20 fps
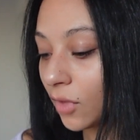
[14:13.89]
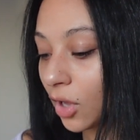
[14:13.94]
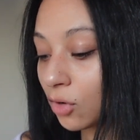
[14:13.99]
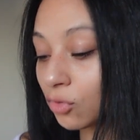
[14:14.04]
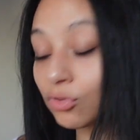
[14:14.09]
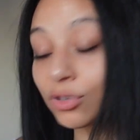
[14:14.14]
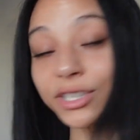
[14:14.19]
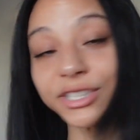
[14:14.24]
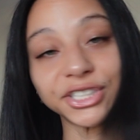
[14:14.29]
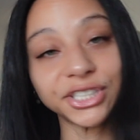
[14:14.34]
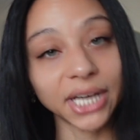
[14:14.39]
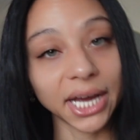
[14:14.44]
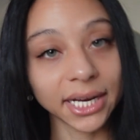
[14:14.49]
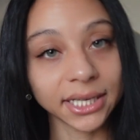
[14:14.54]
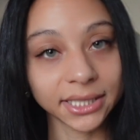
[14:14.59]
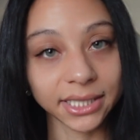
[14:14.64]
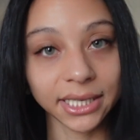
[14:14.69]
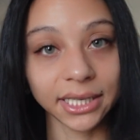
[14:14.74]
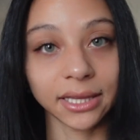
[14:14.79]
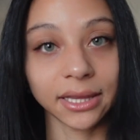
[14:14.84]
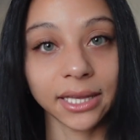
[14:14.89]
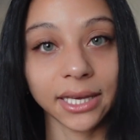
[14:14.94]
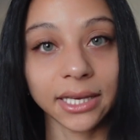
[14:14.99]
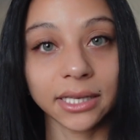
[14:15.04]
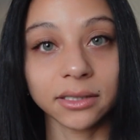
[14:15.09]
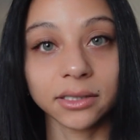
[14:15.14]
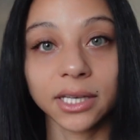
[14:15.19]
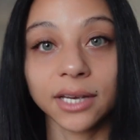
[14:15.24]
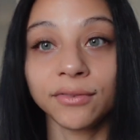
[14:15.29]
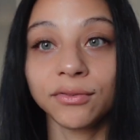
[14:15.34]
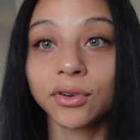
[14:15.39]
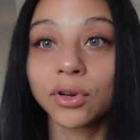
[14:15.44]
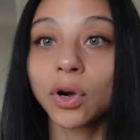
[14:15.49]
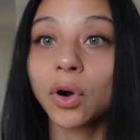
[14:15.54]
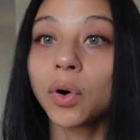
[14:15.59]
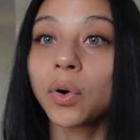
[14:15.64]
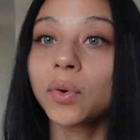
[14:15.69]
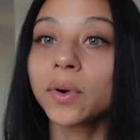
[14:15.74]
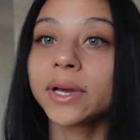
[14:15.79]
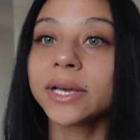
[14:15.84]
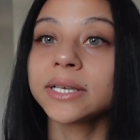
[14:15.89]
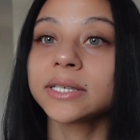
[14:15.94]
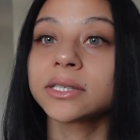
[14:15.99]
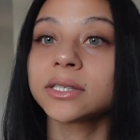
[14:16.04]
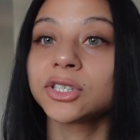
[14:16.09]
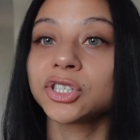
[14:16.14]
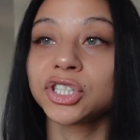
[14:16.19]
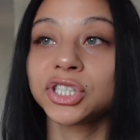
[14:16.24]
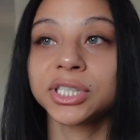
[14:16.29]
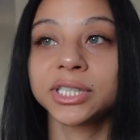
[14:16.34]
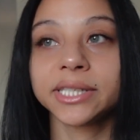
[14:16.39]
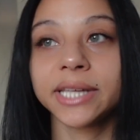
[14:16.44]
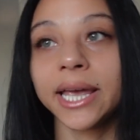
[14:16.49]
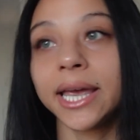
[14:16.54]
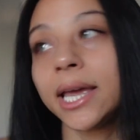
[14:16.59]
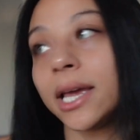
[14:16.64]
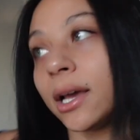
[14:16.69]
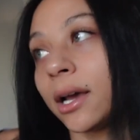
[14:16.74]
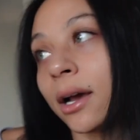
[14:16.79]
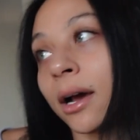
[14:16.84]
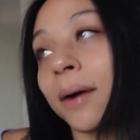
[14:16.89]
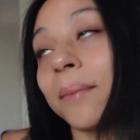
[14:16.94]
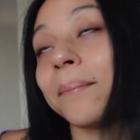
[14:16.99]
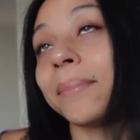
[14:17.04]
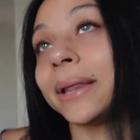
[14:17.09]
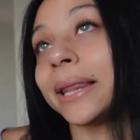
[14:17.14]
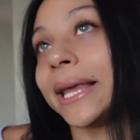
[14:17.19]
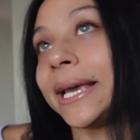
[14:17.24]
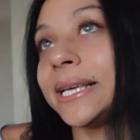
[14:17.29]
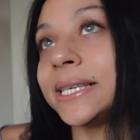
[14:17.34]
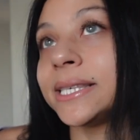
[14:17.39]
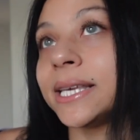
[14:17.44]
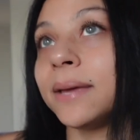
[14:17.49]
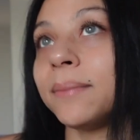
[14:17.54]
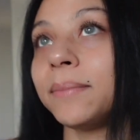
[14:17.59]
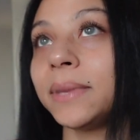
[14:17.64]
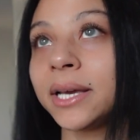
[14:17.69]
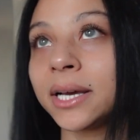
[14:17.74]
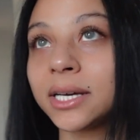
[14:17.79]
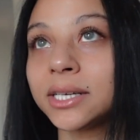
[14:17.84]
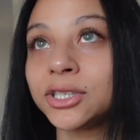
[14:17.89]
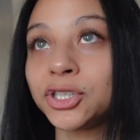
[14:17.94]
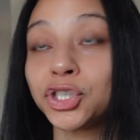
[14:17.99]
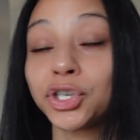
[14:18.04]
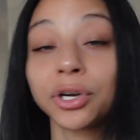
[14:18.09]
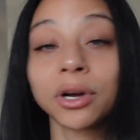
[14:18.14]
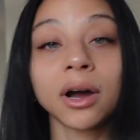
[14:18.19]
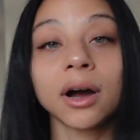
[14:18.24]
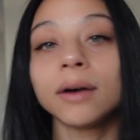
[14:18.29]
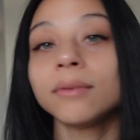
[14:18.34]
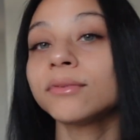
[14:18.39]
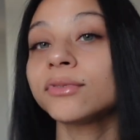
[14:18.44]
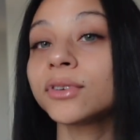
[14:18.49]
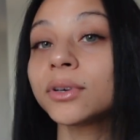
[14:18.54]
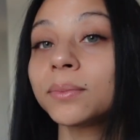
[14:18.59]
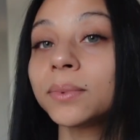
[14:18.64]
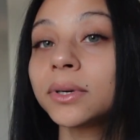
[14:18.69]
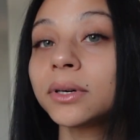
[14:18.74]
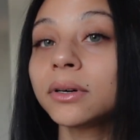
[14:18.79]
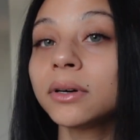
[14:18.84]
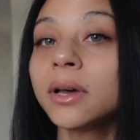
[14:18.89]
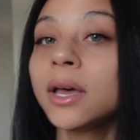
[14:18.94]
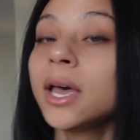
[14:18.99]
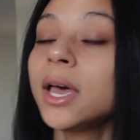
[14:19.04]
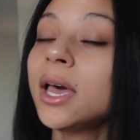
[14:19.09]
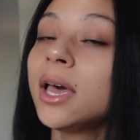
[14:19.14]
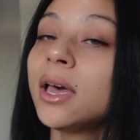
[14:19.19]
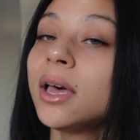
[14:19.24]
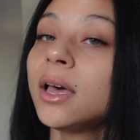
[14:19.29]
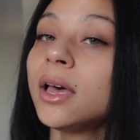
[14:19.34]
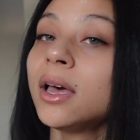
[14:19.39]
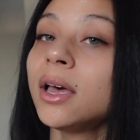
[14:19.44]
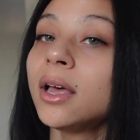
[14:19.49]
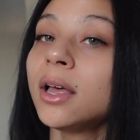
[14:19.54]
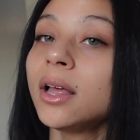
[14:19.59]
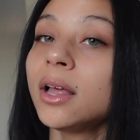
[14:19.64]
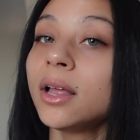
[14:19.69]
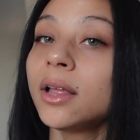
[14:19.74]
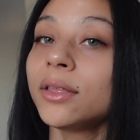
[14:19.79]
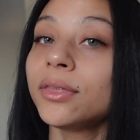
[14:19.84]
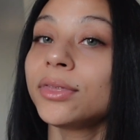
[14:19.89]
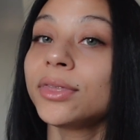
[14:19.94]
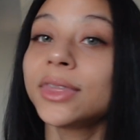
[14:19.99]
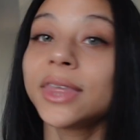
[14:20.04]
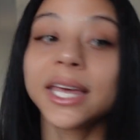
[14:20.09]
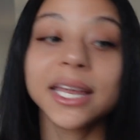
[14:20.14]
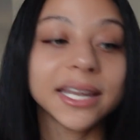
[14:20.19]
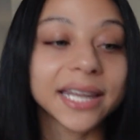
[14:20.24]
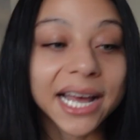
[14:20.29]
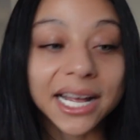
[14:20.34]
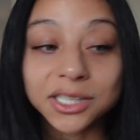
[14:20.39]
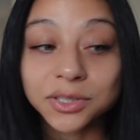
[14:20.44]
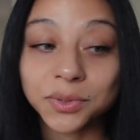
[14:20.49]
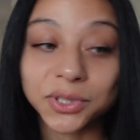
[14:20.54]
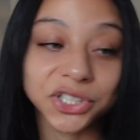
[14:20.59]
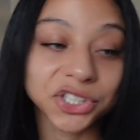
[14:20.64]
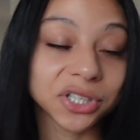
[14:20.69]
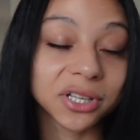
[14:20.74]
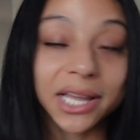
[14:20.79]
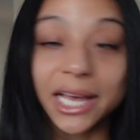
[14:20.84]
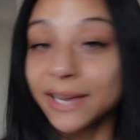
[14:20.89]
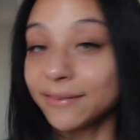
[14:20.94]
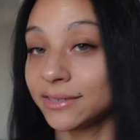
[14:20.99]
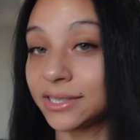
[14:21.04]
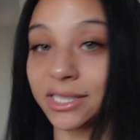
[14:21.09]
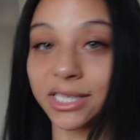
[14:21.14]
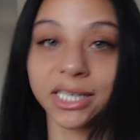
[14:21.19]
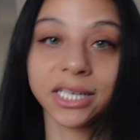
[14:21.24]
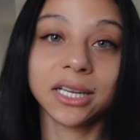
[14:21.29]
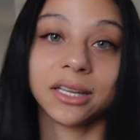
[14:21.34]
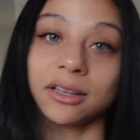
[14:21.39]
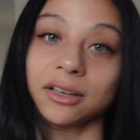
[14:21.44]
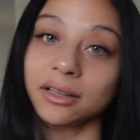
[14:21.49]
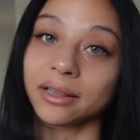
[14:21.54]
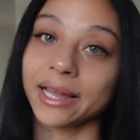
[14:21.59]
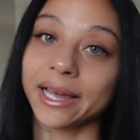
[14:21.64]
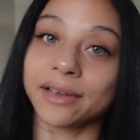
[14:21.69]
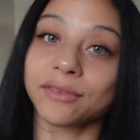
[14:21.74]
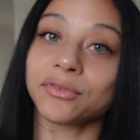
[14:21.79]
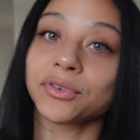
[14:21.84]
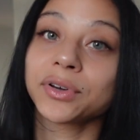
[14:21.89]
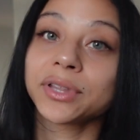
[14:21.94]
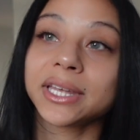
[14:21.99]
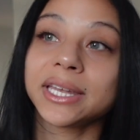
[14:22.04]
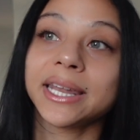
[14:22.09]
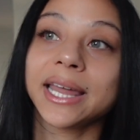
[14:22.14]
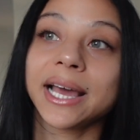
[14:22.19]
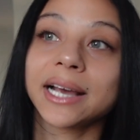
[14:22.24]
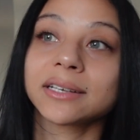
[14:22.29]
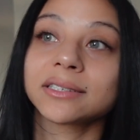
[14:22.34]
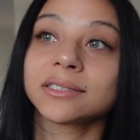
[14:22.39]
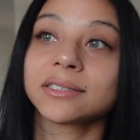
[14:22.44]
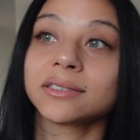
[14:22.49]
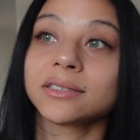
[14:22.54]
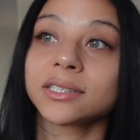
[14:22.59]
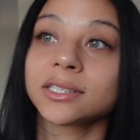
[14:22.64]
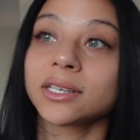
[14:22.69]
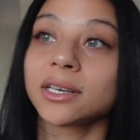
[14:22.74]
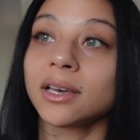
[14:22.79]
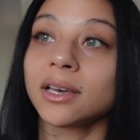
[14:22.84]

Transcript: rejecting things, if you're always just staying complacent because you're comfortable, then that's what your life is going to look like for the next